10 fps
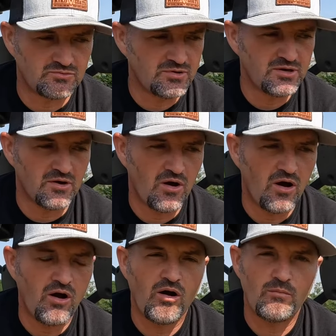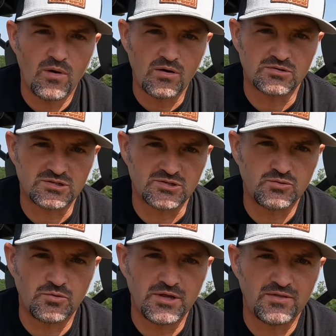We are almost to
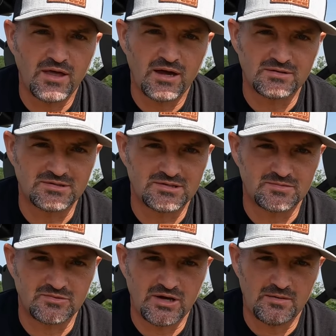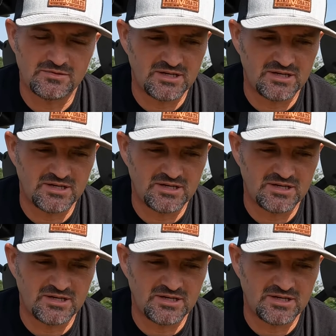20,000 subscribers.